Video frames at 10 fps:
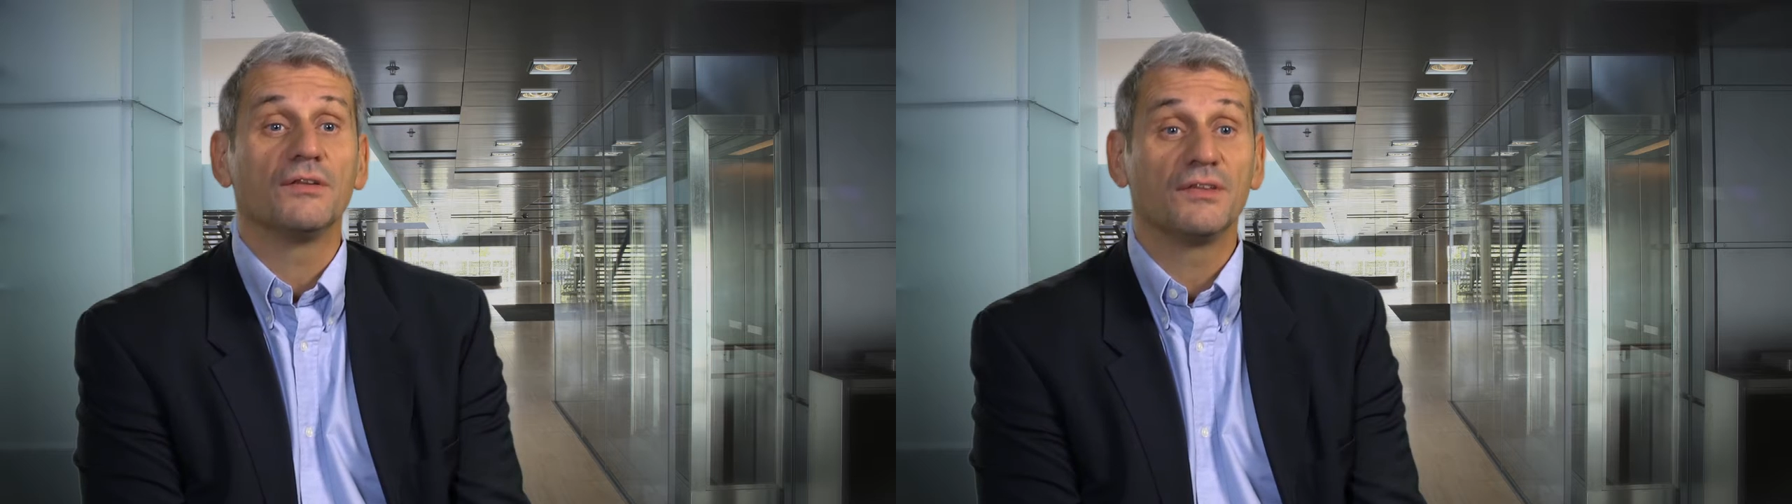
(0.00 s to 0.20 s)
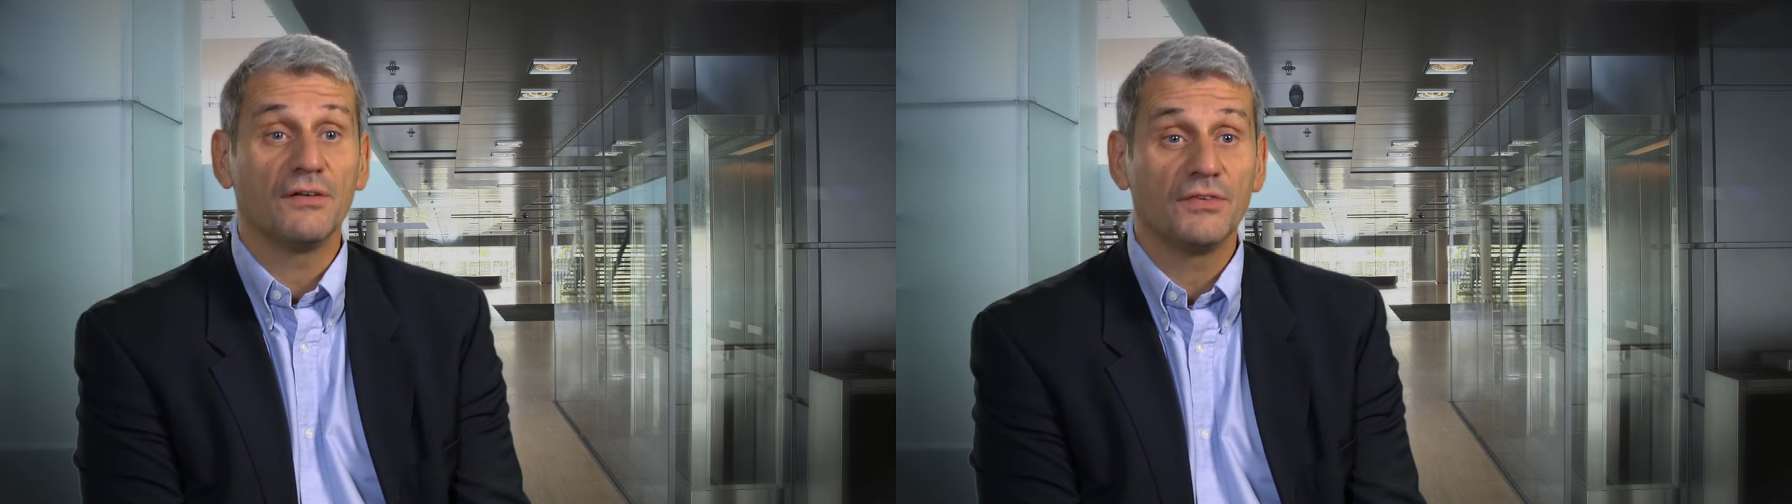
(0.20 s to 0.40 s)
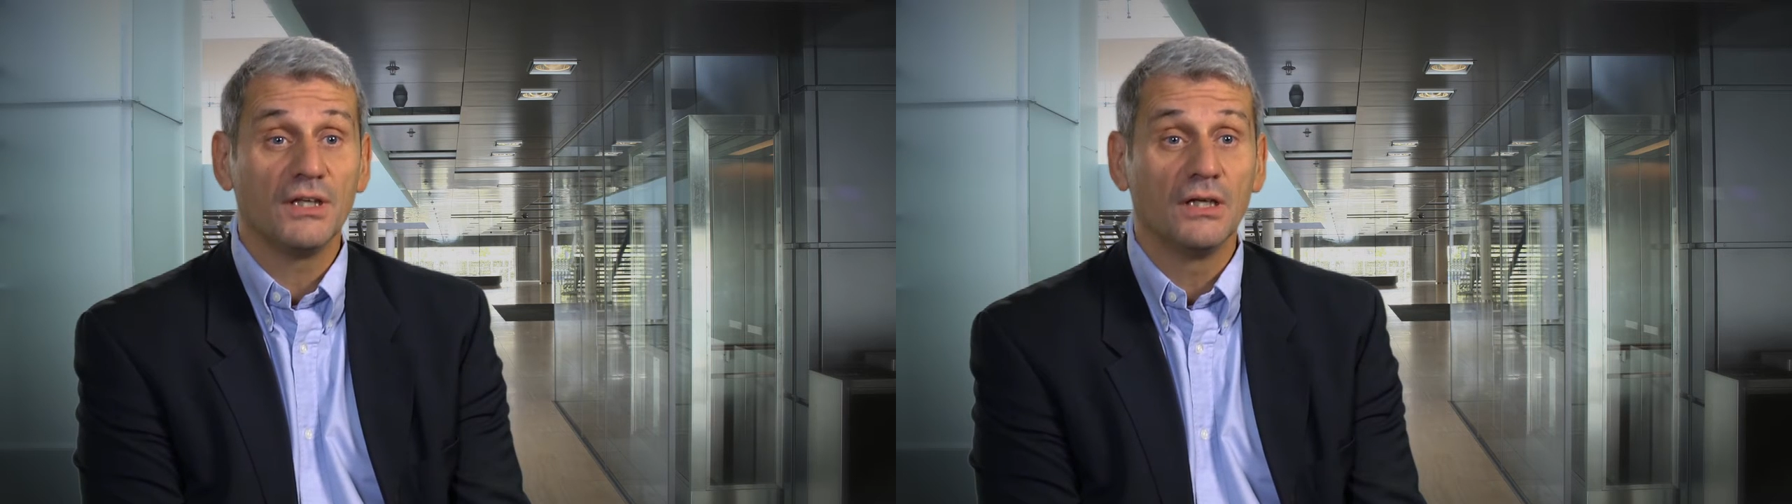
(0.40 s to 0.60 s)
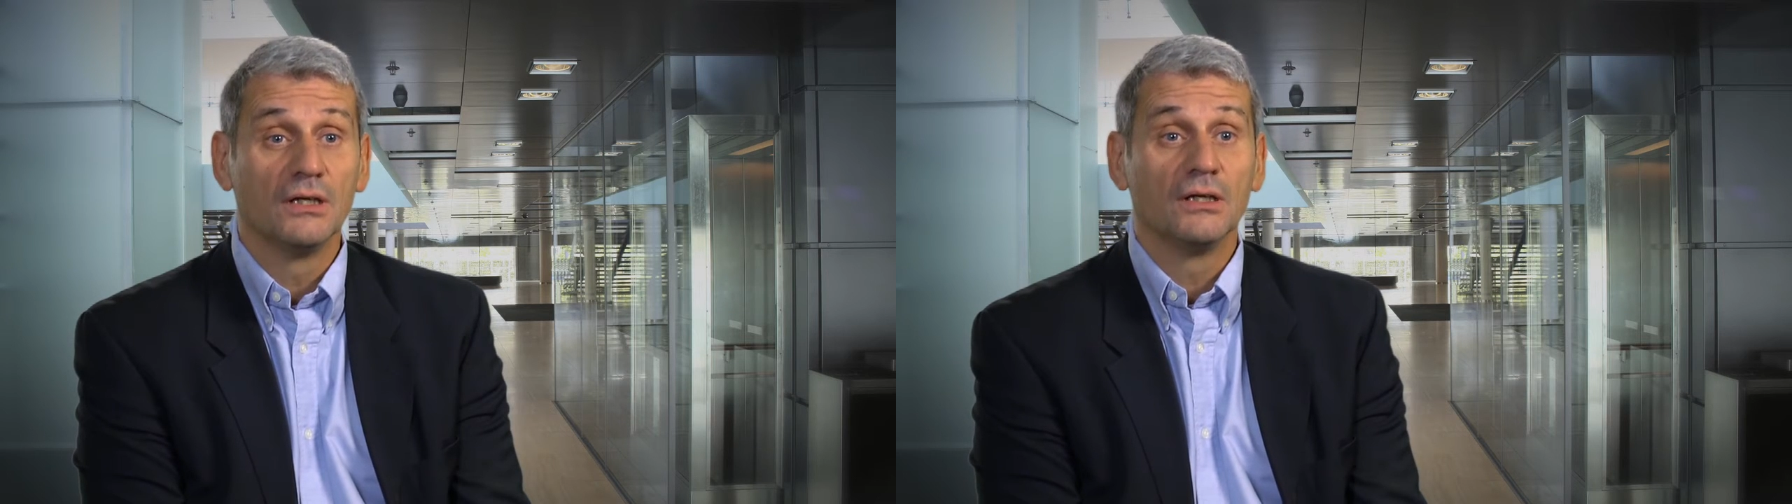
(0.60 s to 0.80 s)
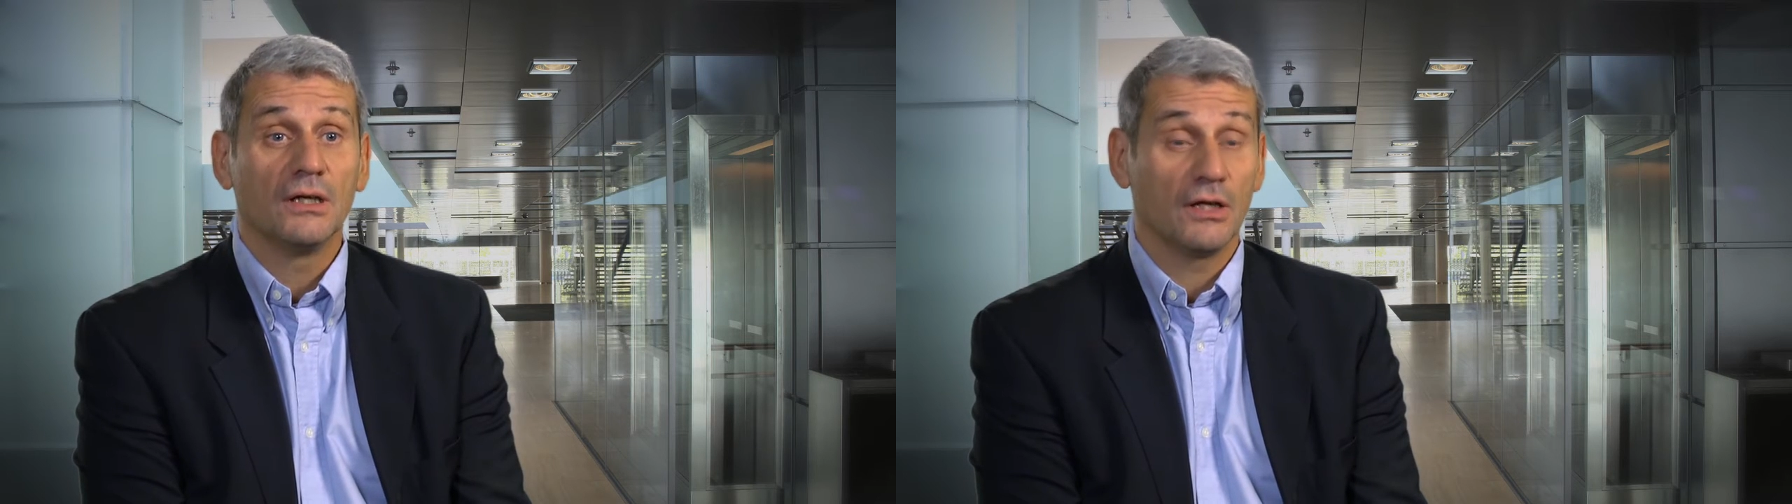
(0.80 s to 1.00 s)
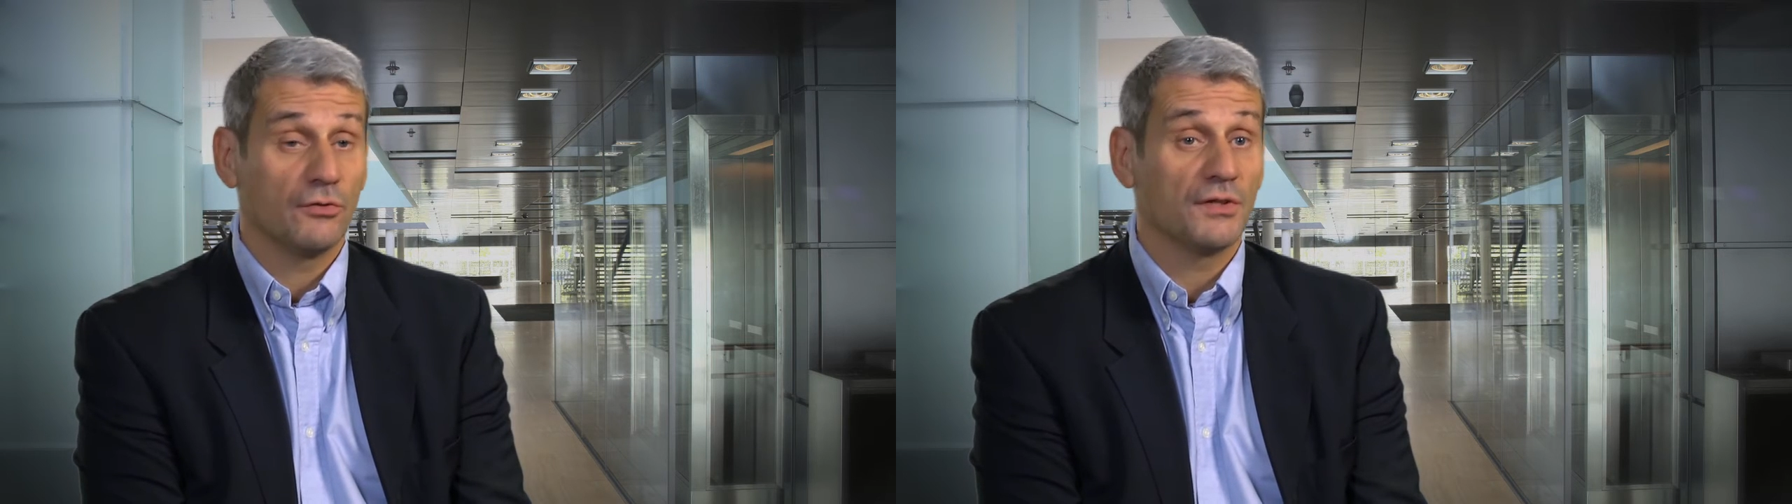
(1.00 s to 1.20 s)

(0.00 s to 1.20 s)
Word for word: is safety and the